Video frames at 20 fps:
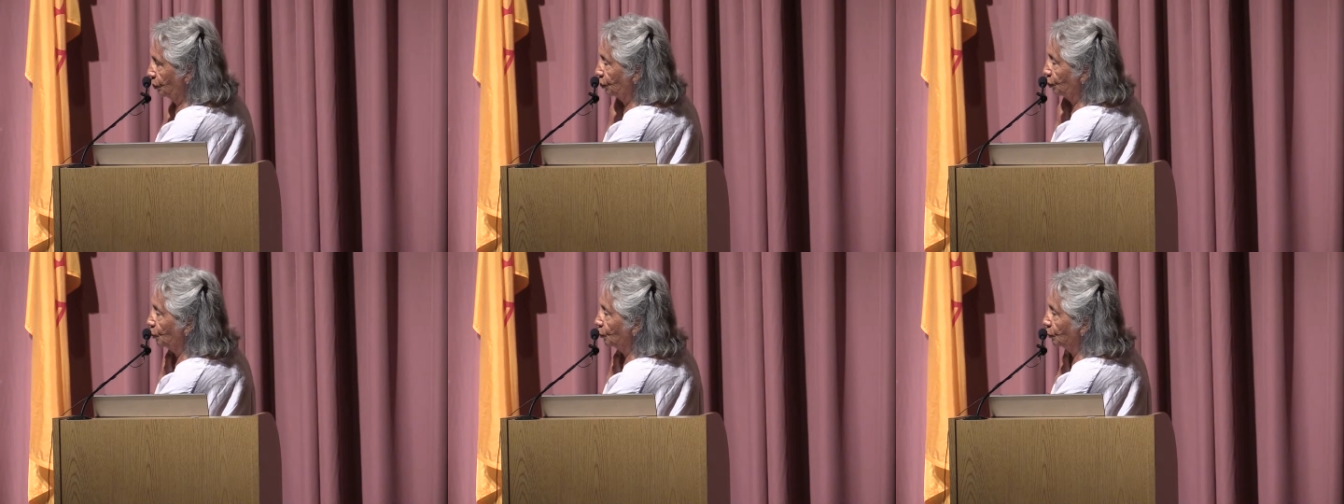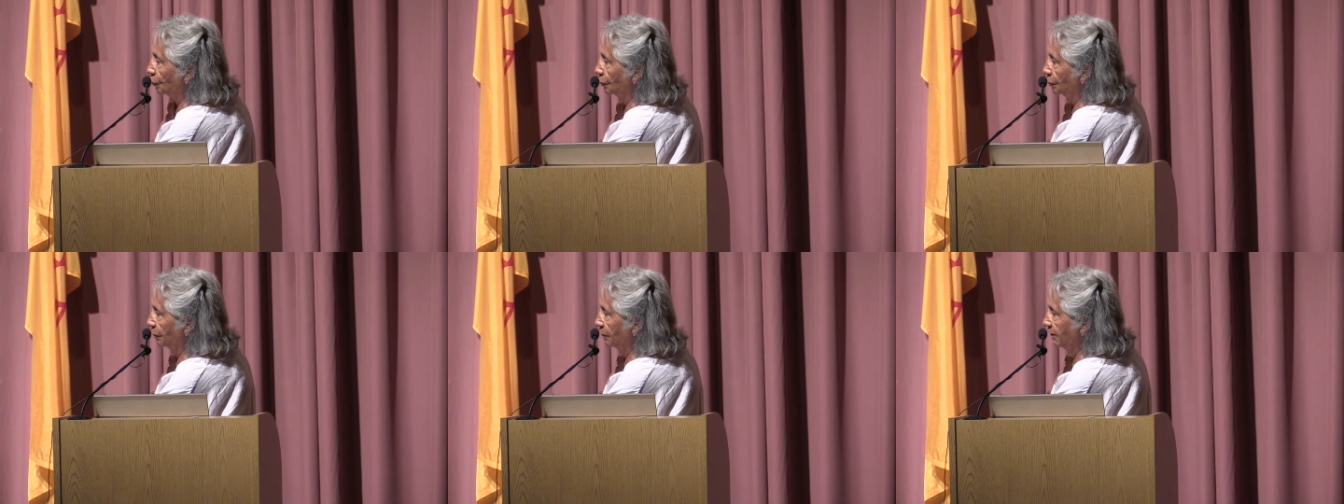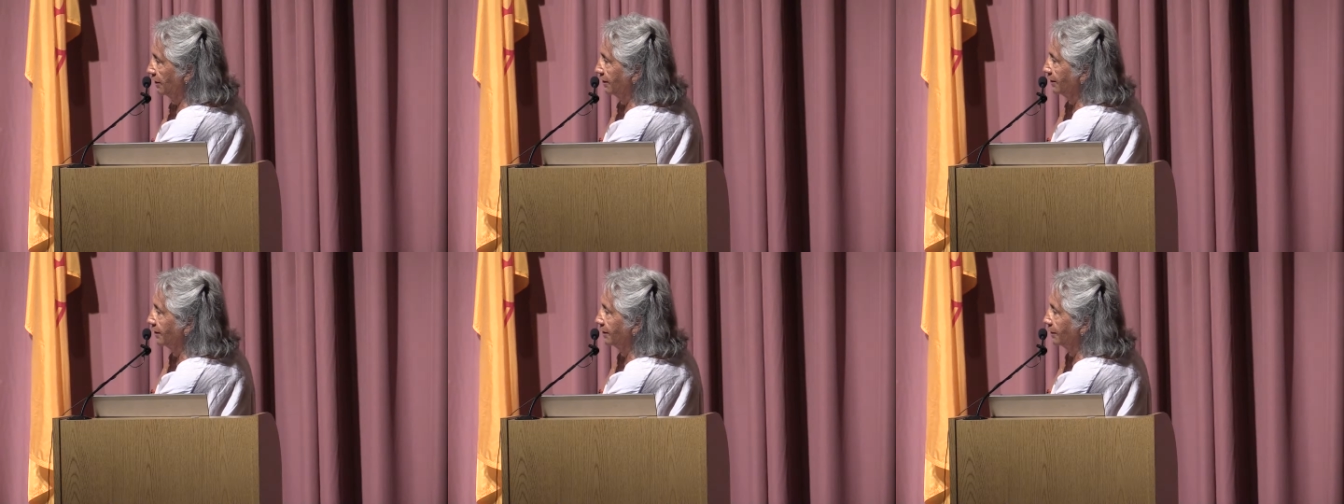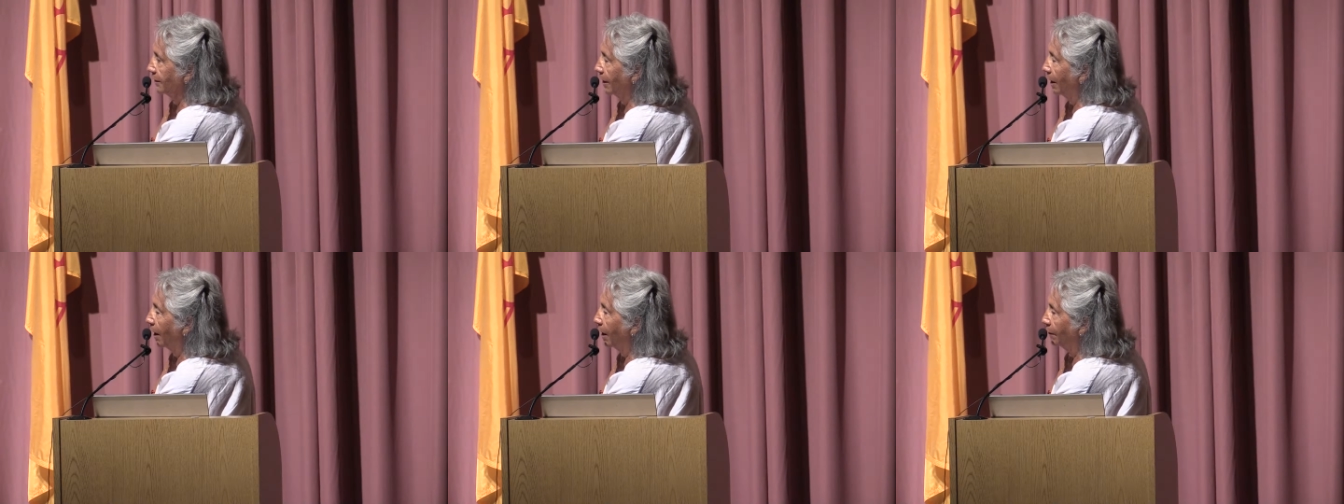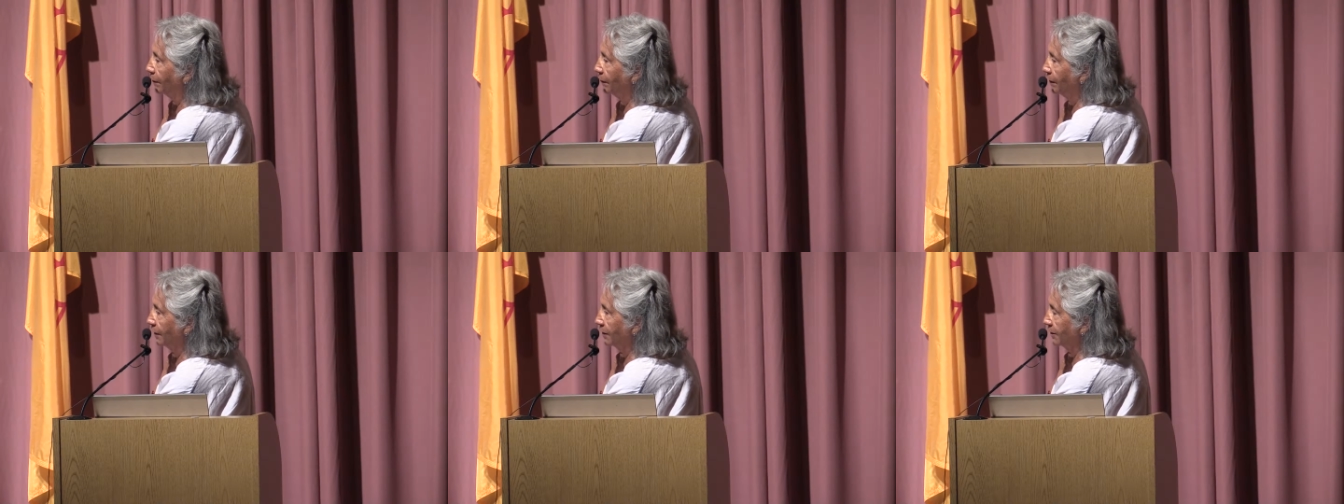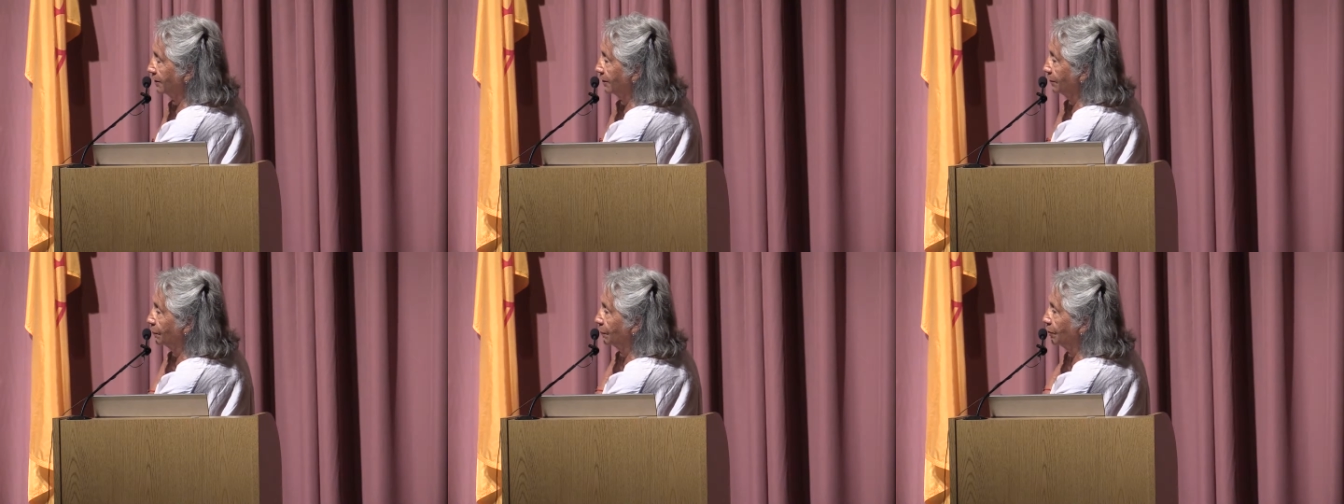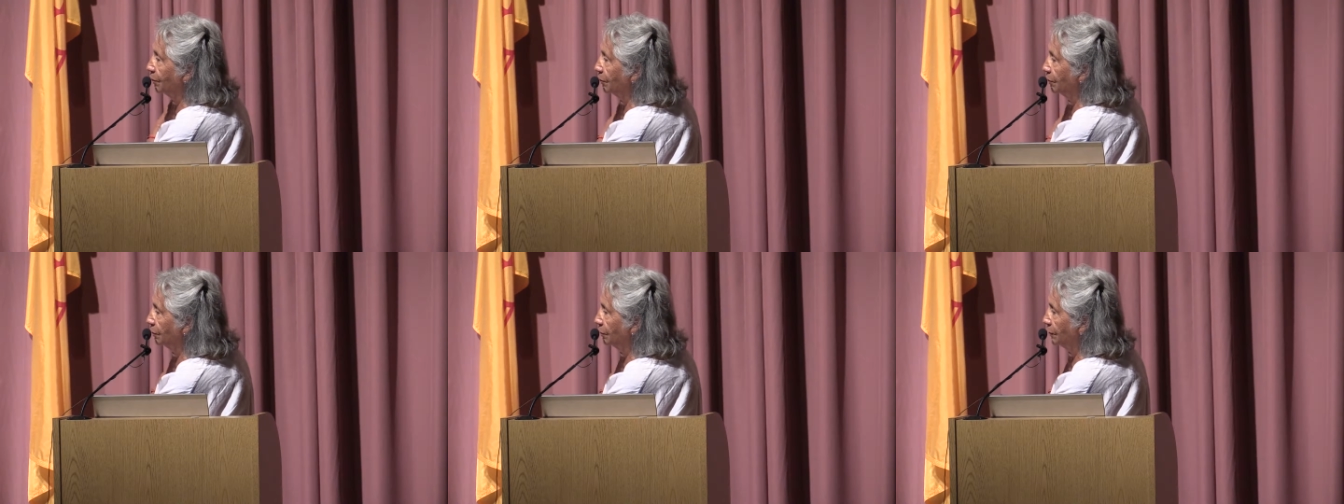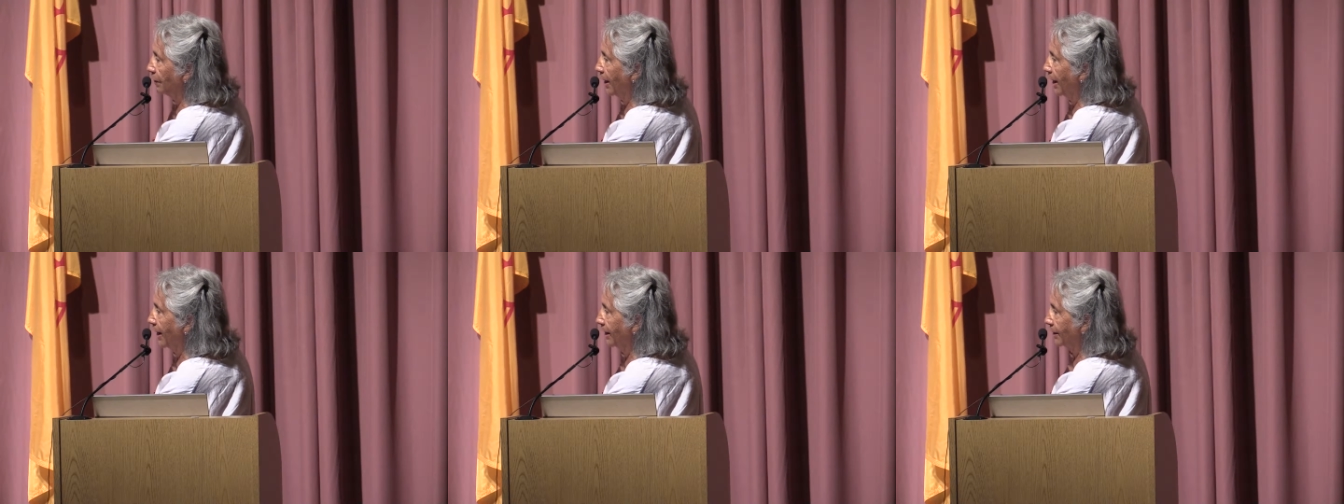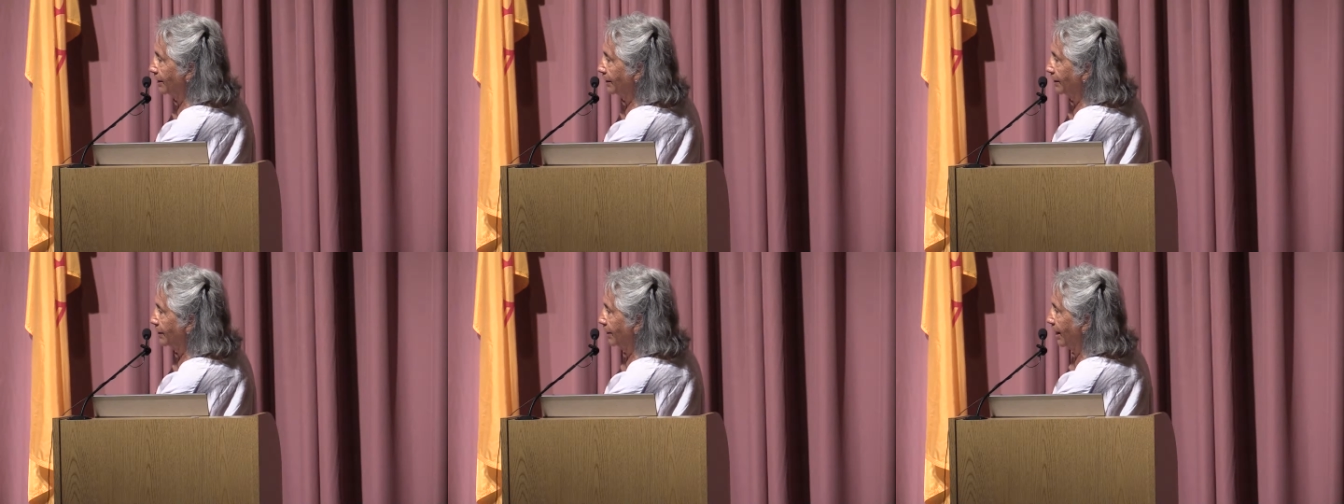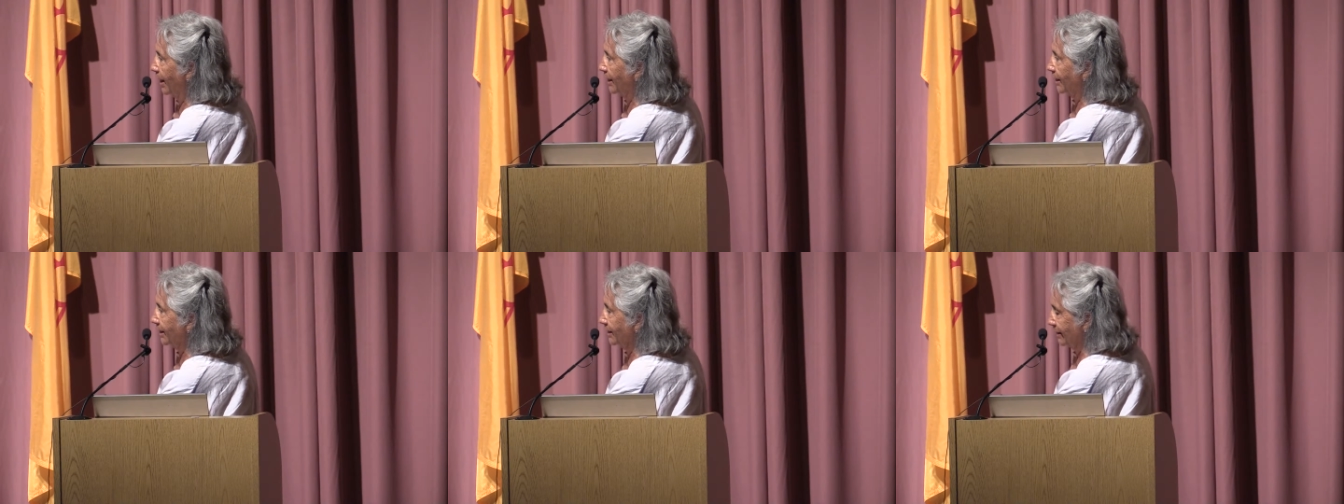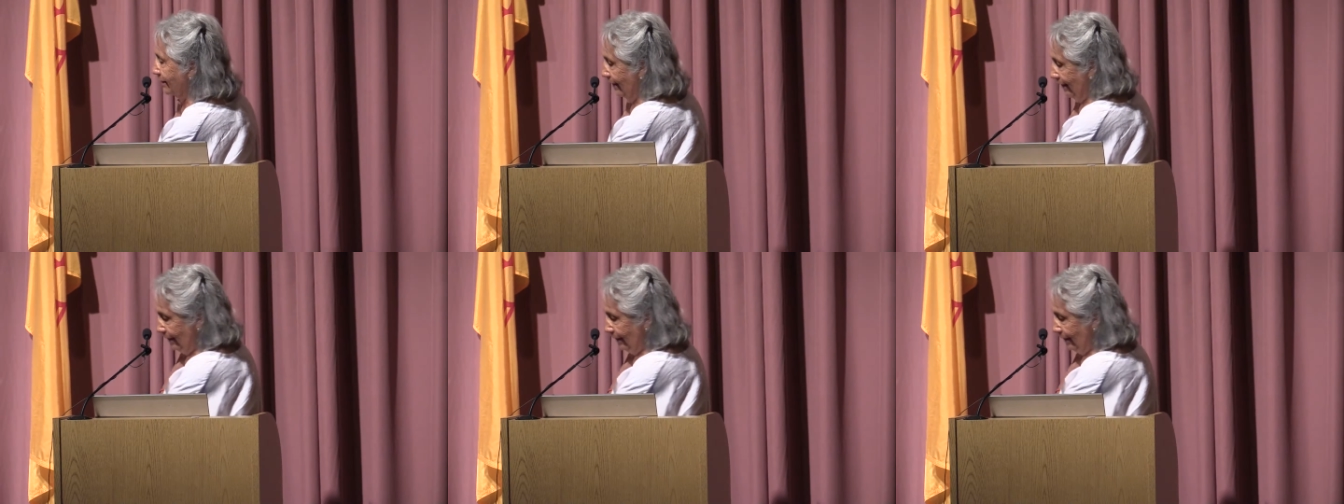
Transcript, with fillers: shorter season, obviously. Would you do that? Thanks.